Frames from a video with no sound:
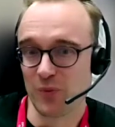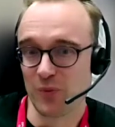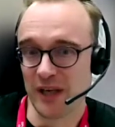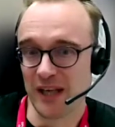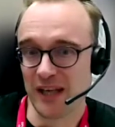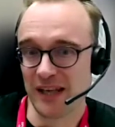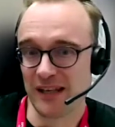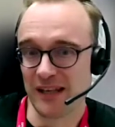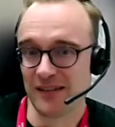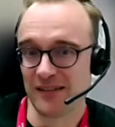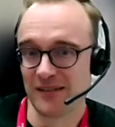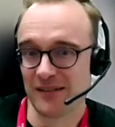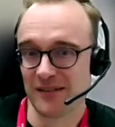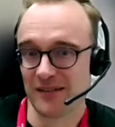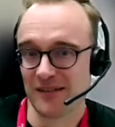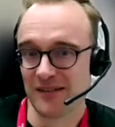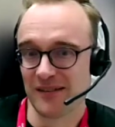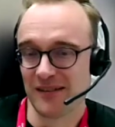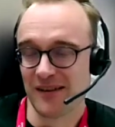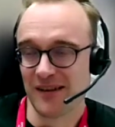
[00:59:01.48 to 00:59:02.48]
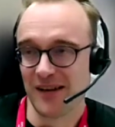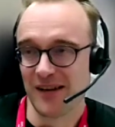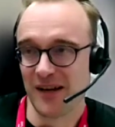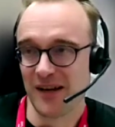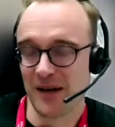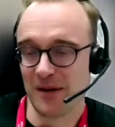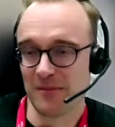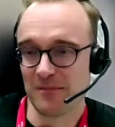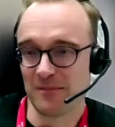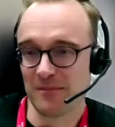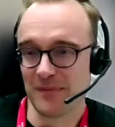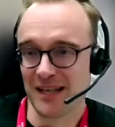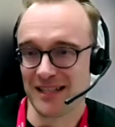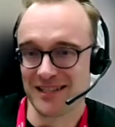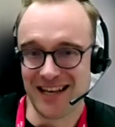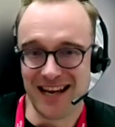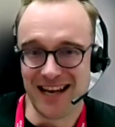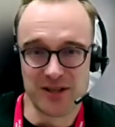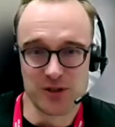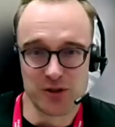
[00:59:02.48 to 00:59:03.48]
that we
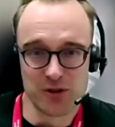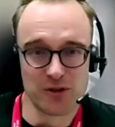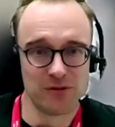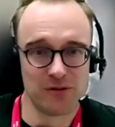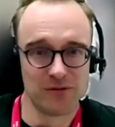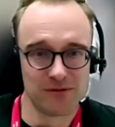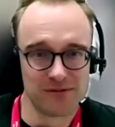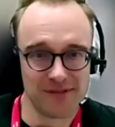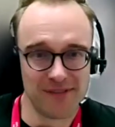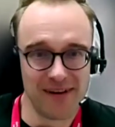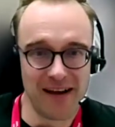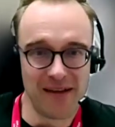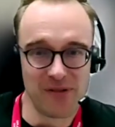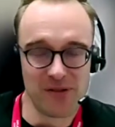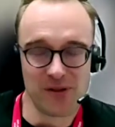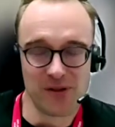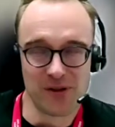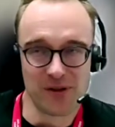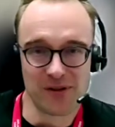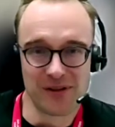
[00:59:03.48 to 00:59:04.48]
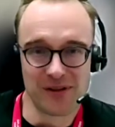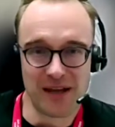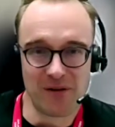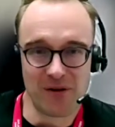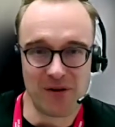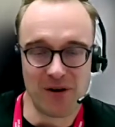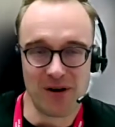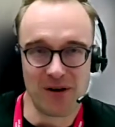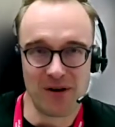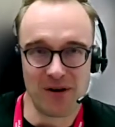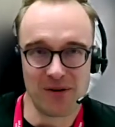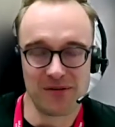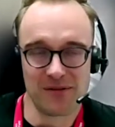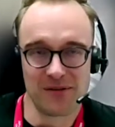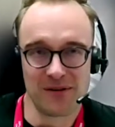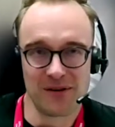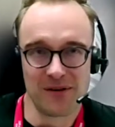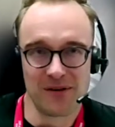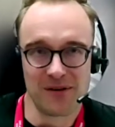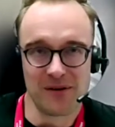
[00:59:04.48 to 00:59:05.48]
attend to, and that there are
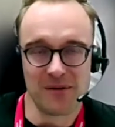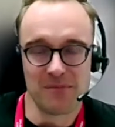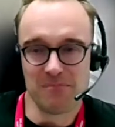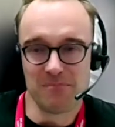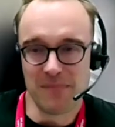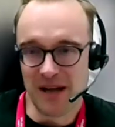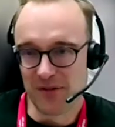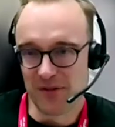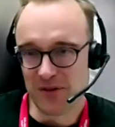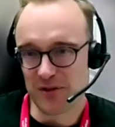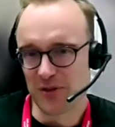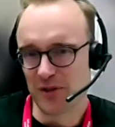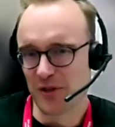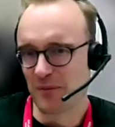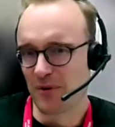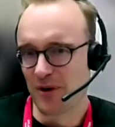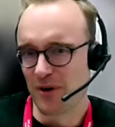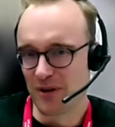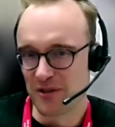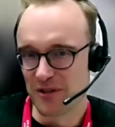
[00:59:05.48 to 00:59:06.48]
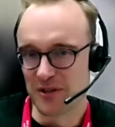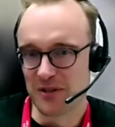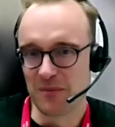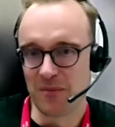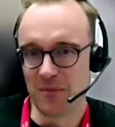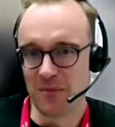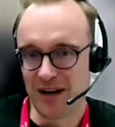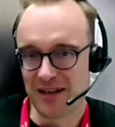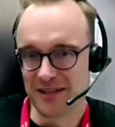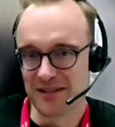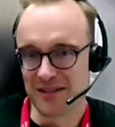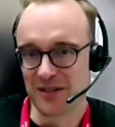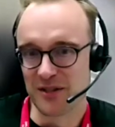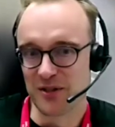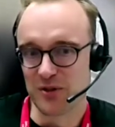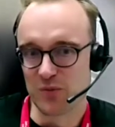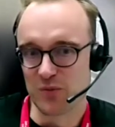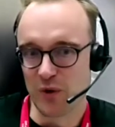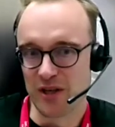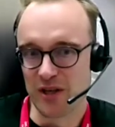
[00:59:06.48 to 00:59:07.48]
methods and approaches and
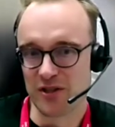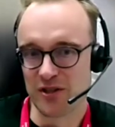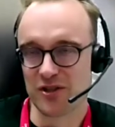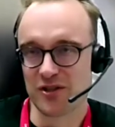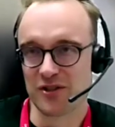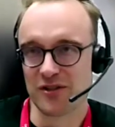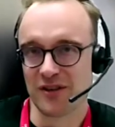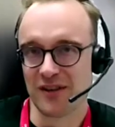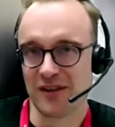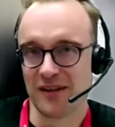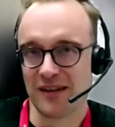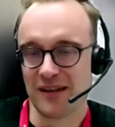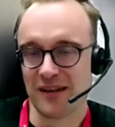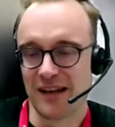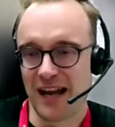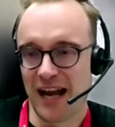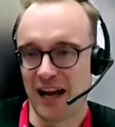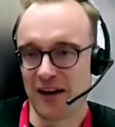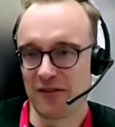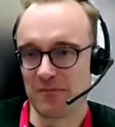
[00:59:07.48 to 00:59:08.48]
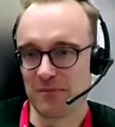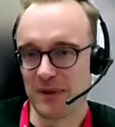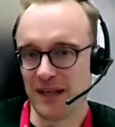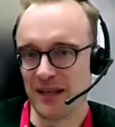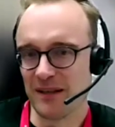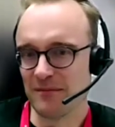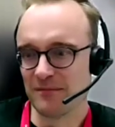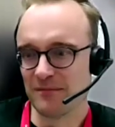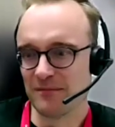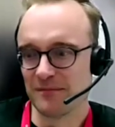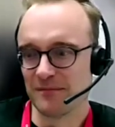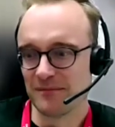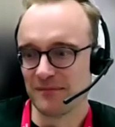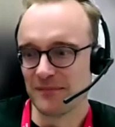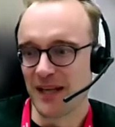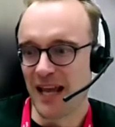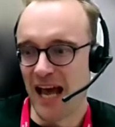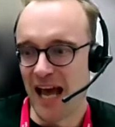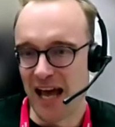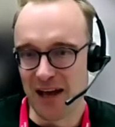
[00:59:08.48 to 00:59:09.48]
practices which have been
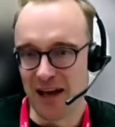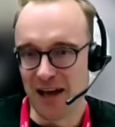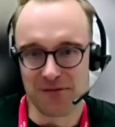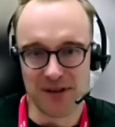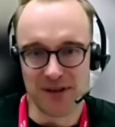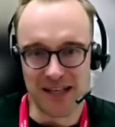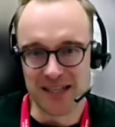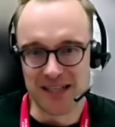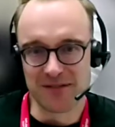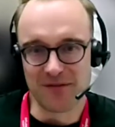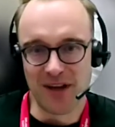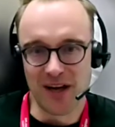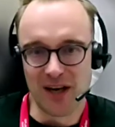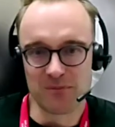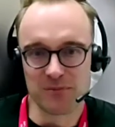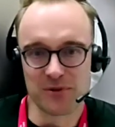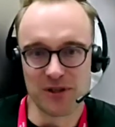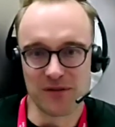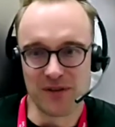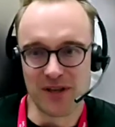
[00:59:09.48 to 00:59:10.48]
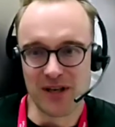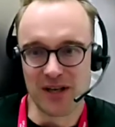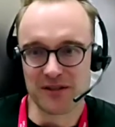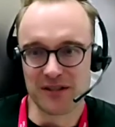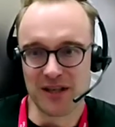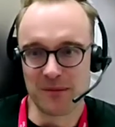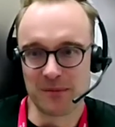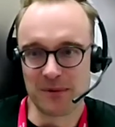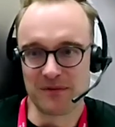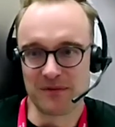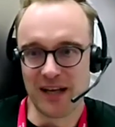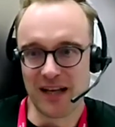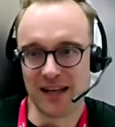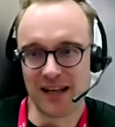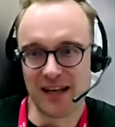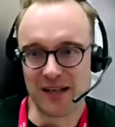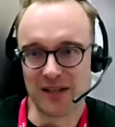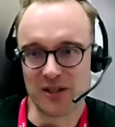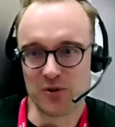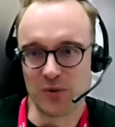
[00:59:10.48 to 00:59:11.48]
carefully developed over the last couple of
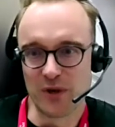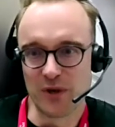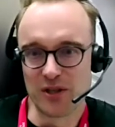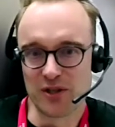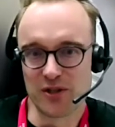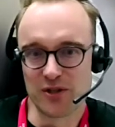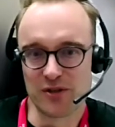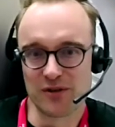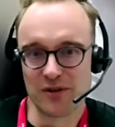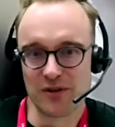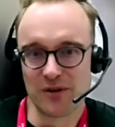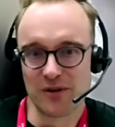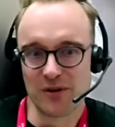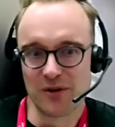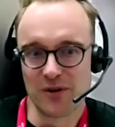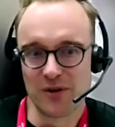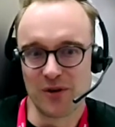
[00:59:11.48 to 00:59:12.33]
decades, which